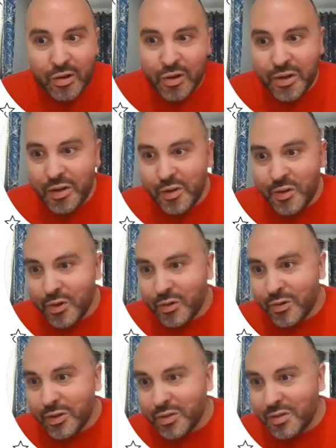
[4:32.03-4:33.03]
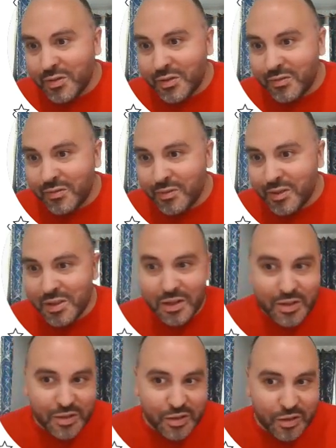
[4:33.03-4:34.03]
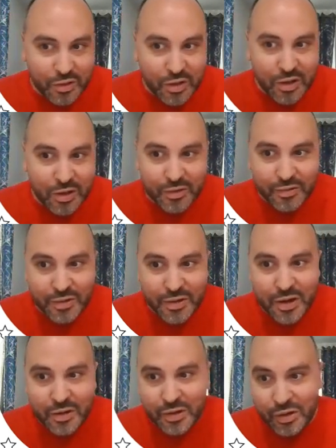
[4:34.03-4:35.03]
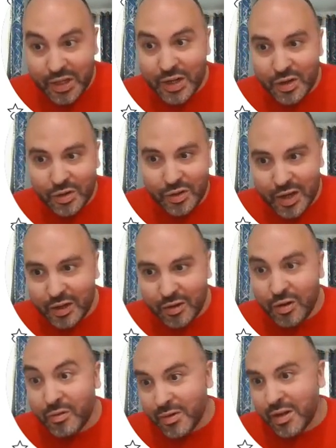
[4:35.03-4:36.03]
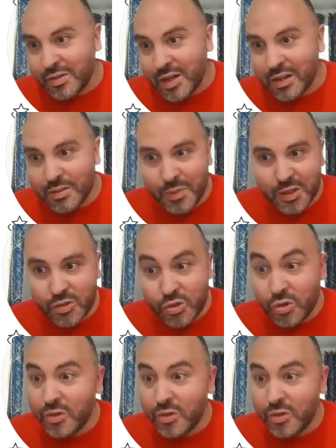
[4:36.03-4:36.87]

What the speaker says: All you need to do is see this alert. You get in like, a text message or a